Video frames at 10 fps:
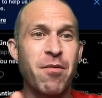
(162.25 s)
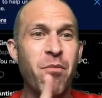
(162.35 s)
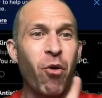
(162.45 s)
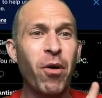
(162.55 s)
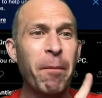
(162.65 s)

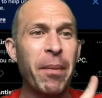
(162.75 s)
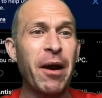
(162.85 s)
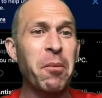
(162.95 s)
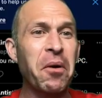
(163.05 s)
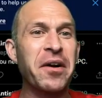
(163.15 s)
more
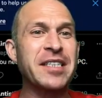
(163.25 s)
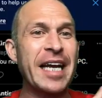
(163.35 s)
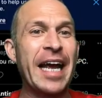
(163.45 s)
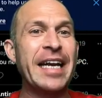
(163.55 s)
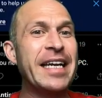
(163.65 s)
bear markets
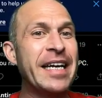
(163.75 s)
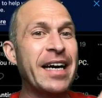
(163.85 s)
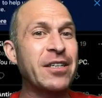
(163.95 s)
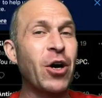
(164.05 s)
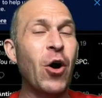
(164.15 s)
end in
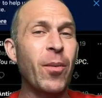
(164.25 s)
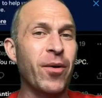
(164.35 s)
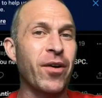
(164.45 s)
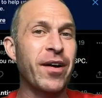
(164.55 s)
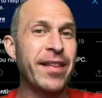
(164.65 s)

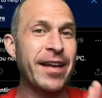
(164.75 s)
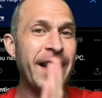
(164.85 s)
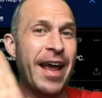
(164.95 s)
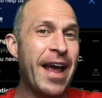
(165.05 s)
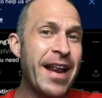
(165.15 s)
October than
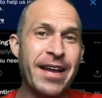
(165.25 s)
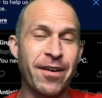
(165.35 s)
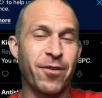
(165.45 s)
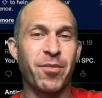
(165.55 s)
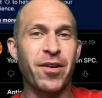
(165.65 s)
any
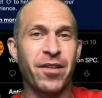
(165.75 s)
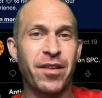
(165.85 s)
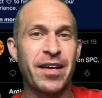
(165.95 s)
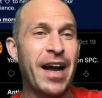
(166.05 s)
other month.